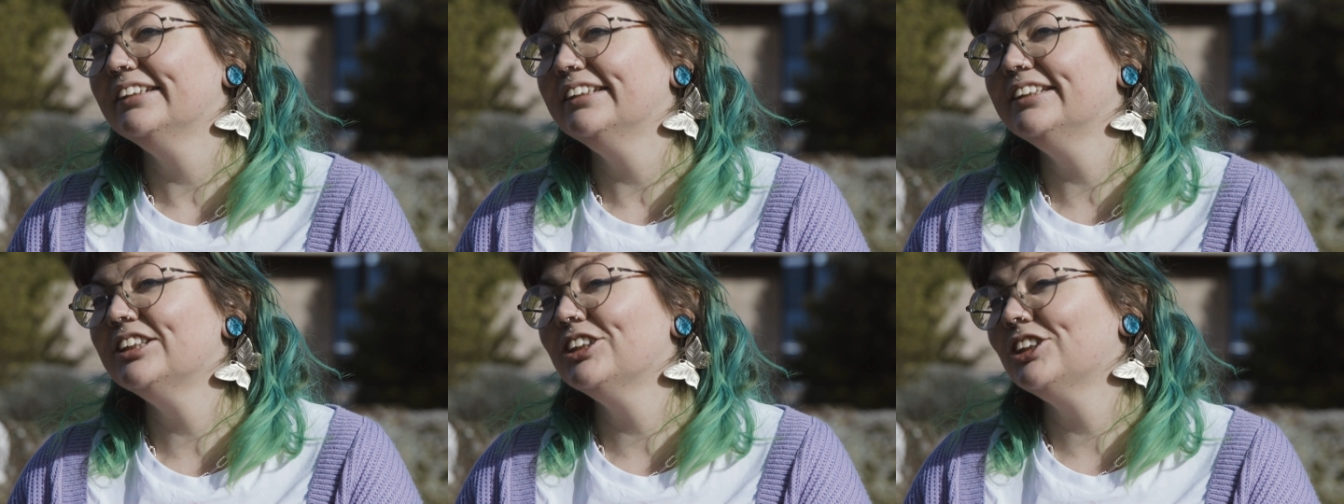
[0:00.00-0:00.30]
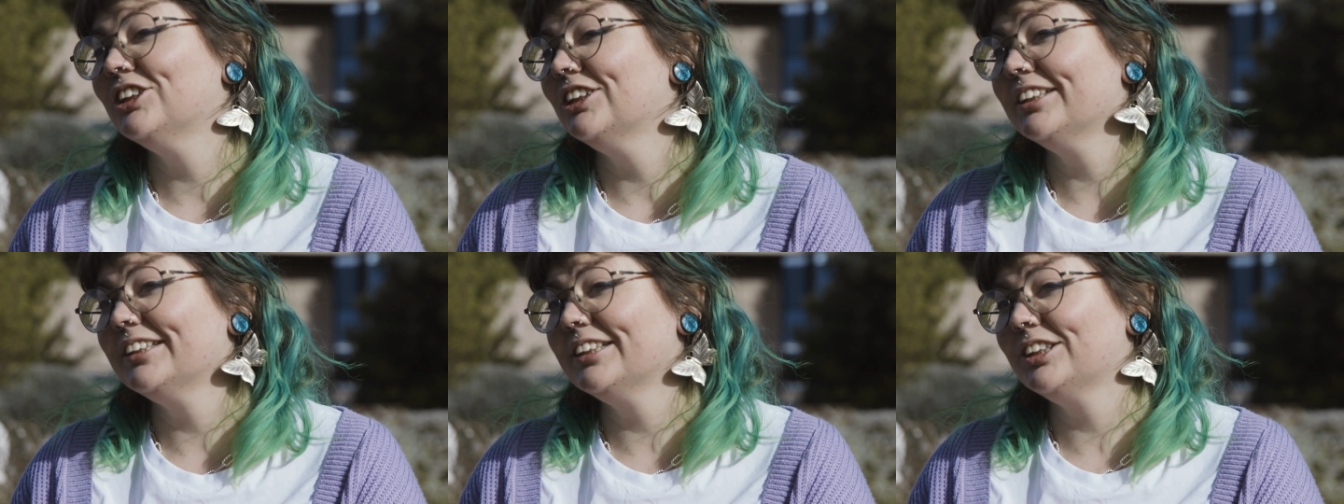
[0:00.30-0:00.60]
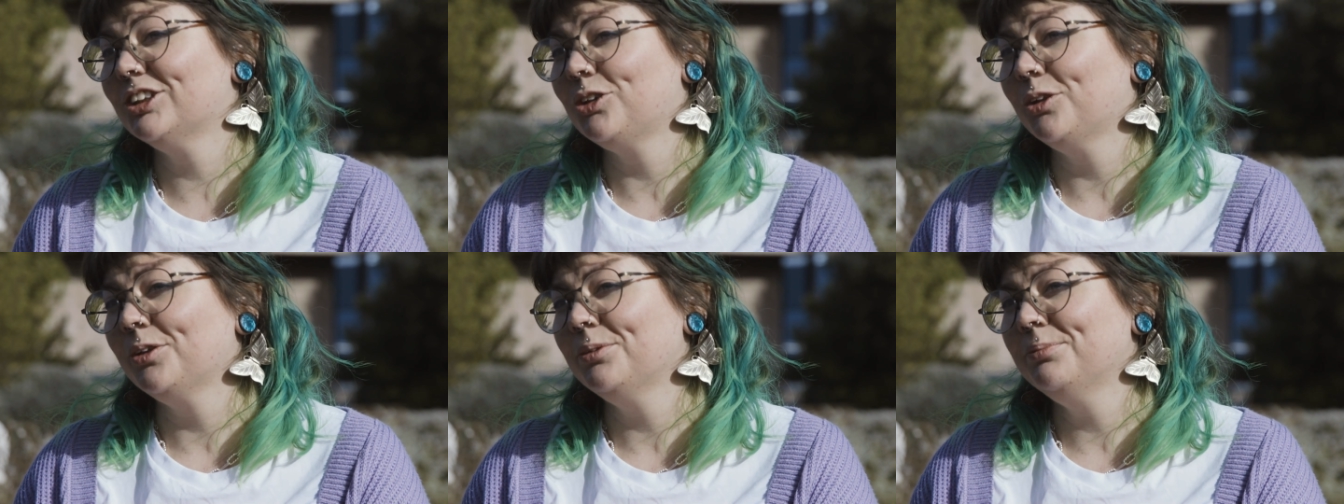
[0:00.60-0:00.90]
Indigenous
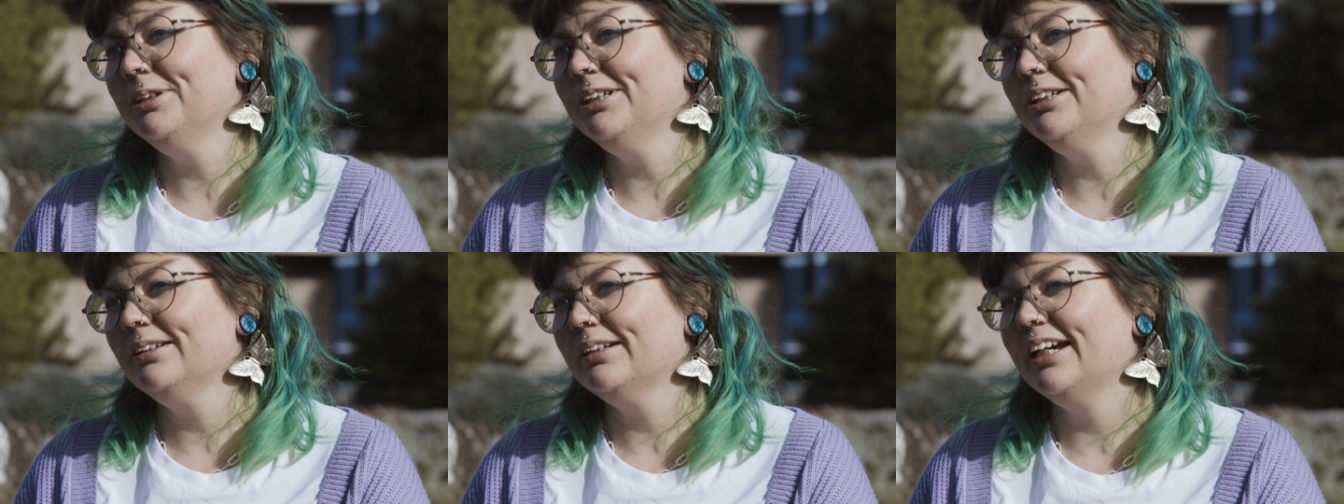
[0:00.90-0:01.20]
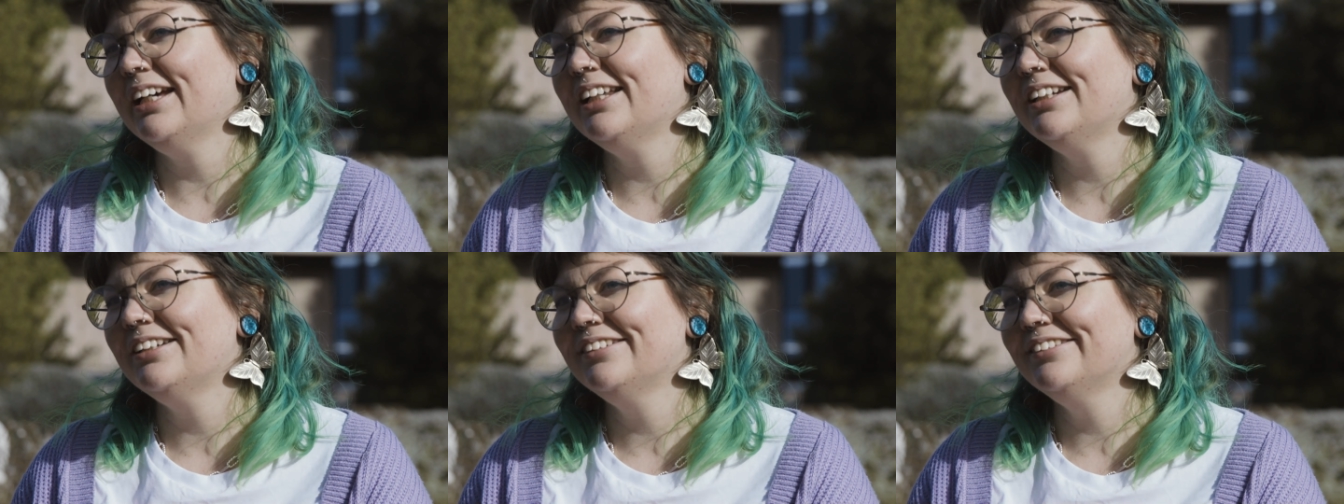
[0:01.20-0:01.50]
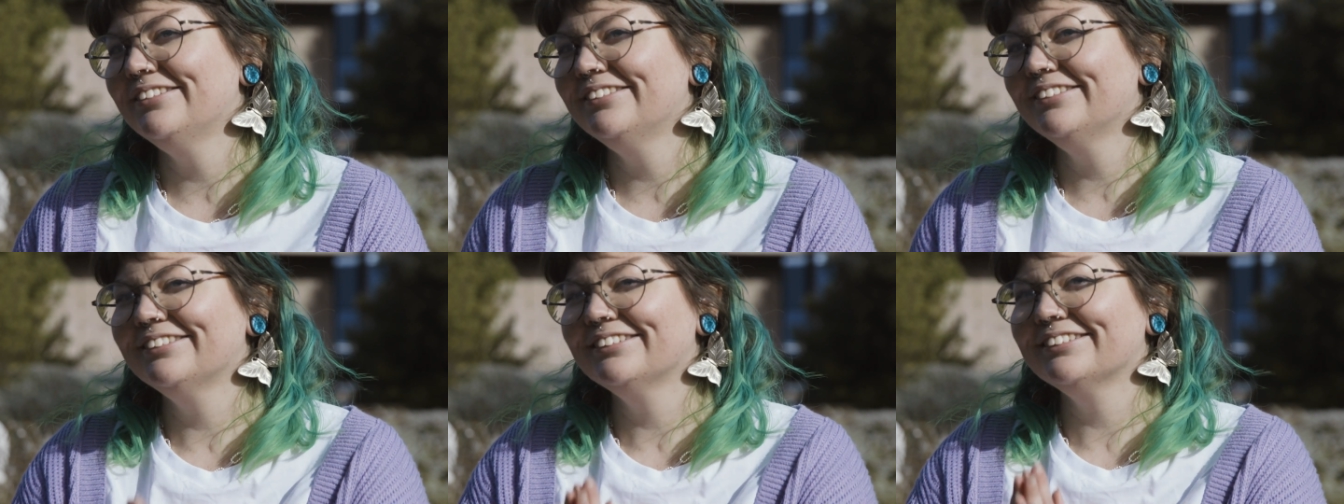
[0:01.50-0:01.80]
astronomy
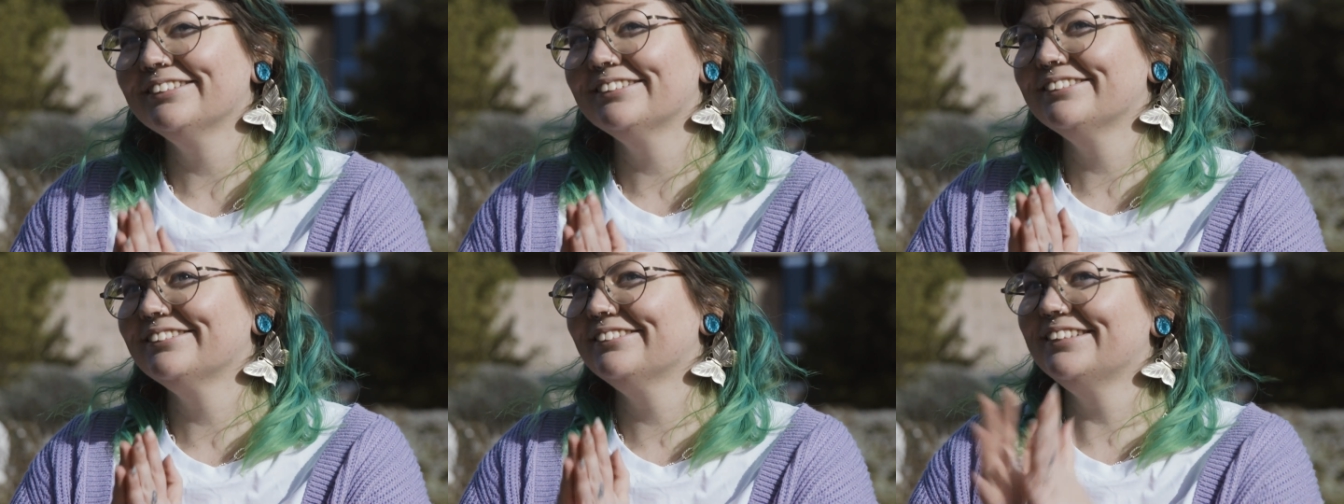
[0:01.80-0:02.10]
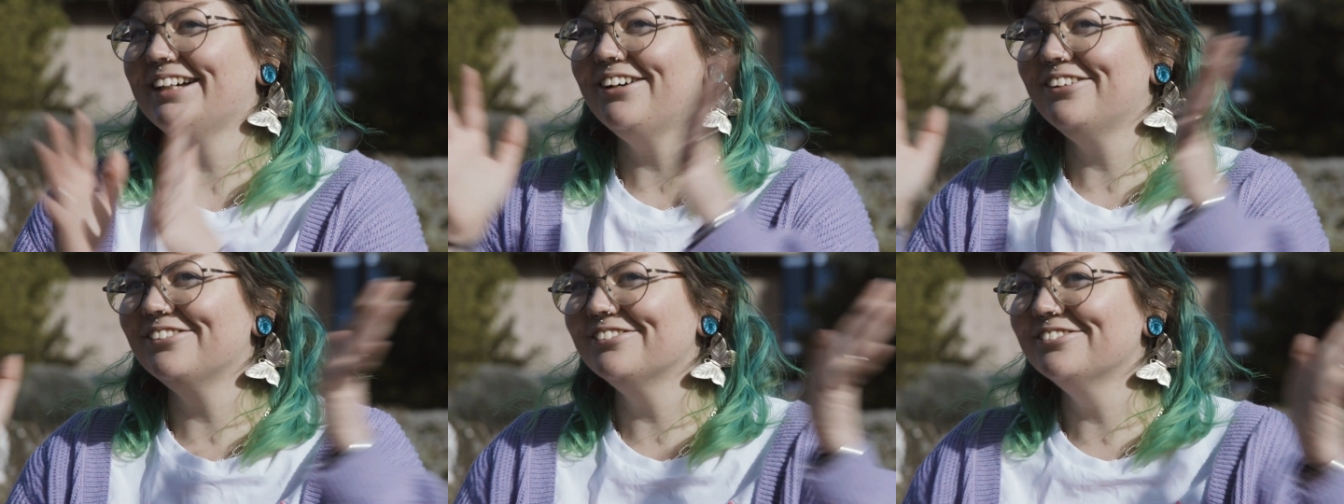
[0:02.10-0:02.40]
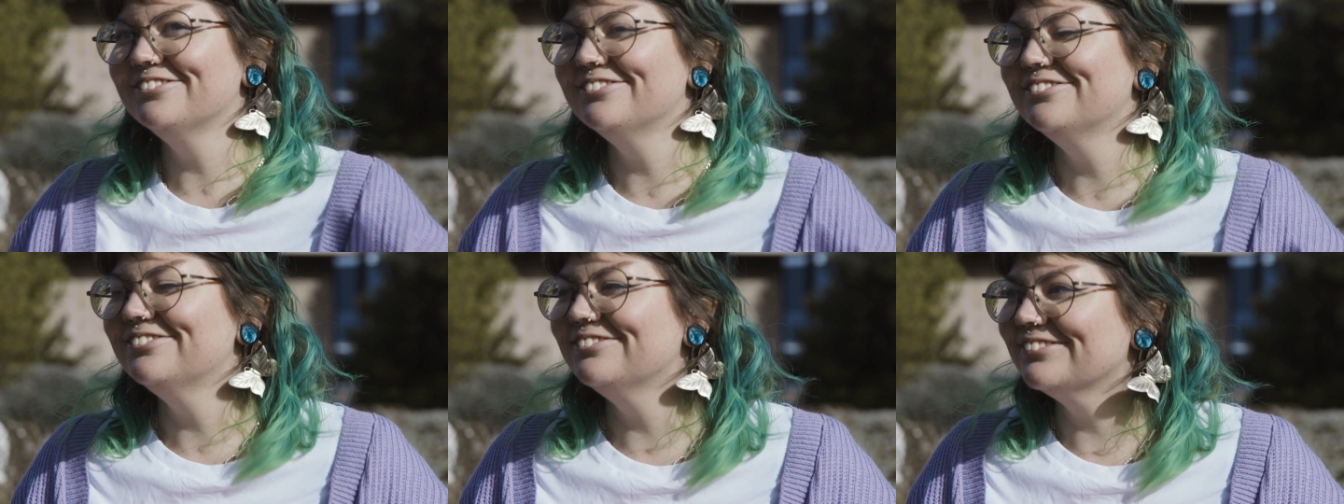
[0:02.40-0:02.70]
and the
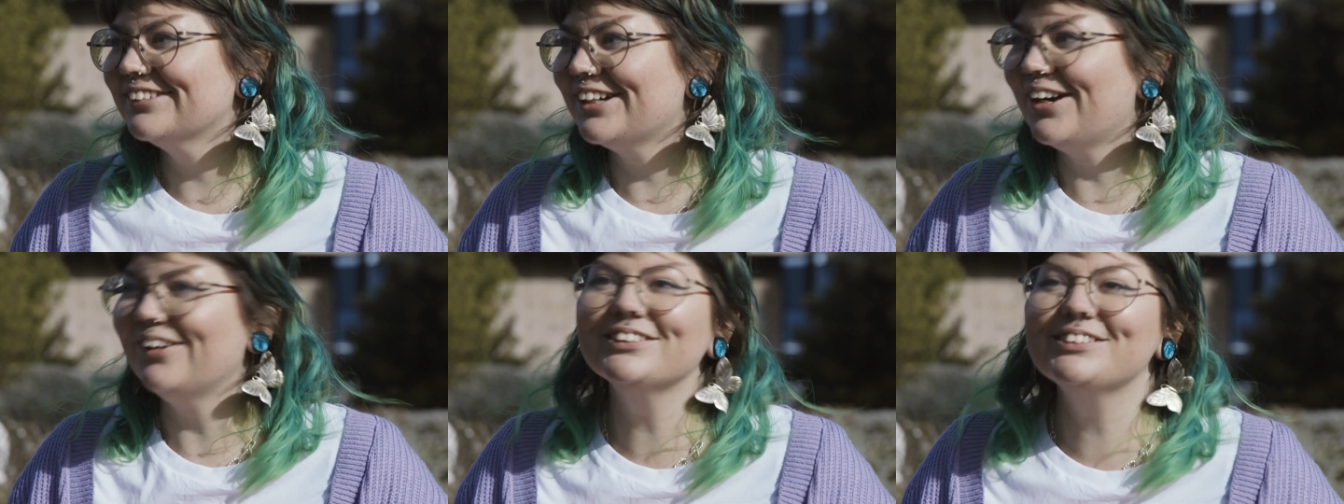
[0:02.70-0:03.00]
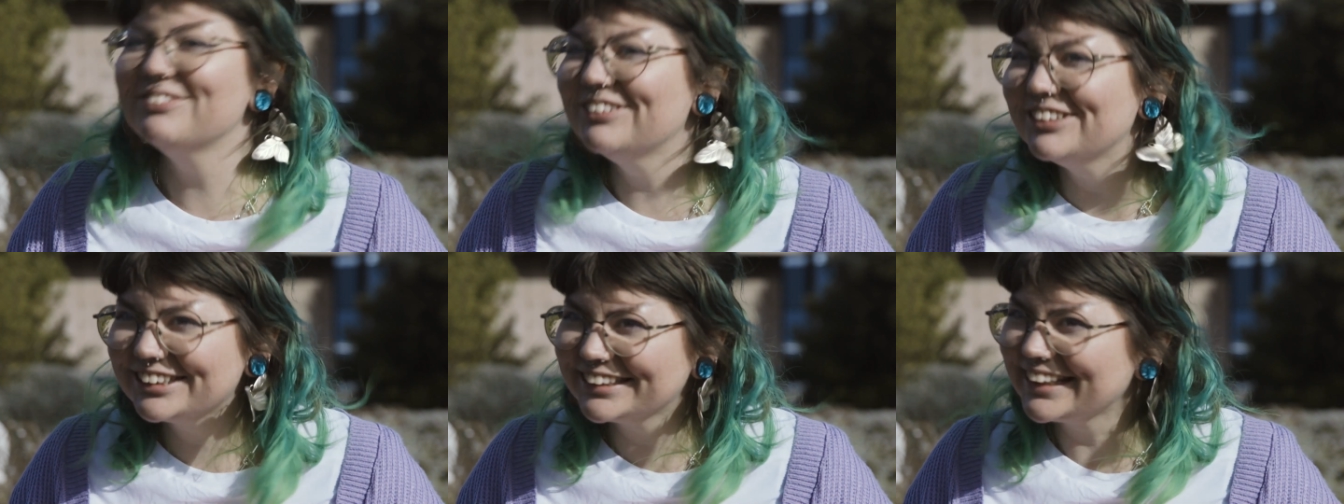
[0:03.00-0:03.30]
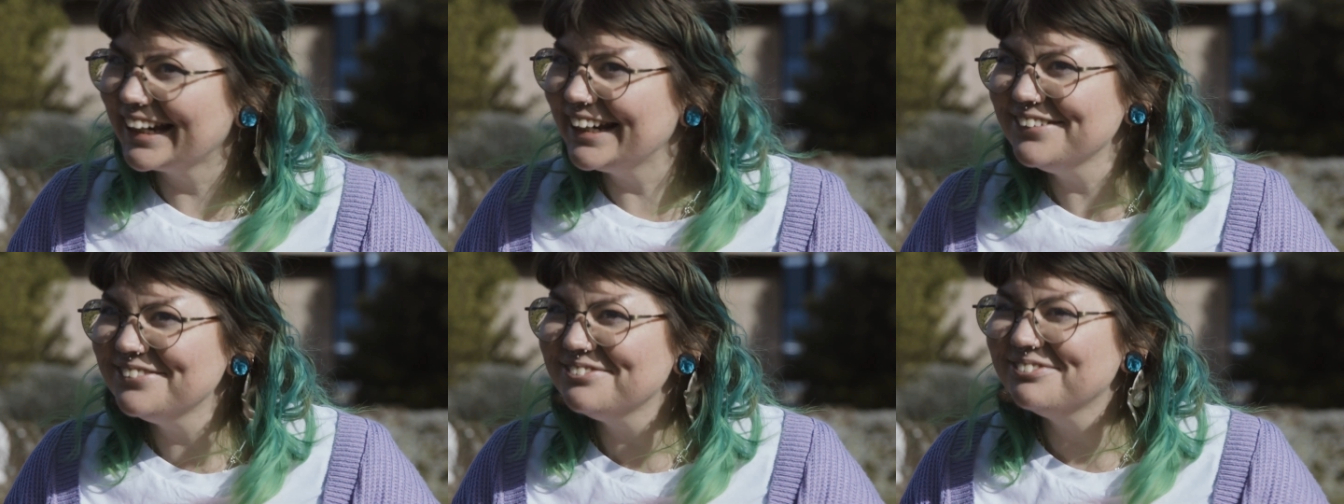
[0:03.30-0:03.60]
whole
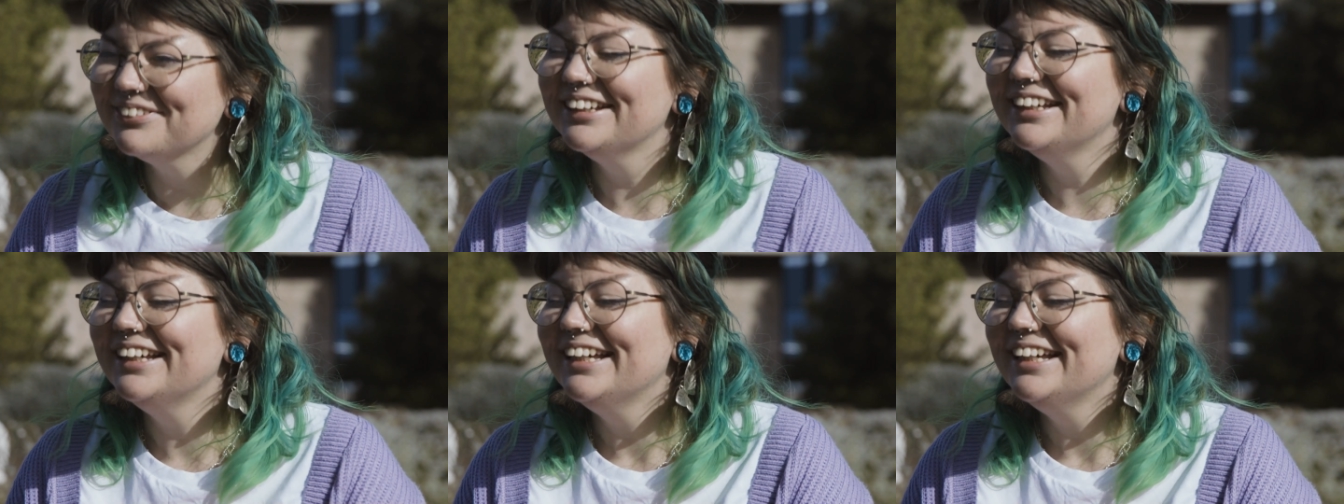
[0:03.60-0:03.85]
cosmoscape.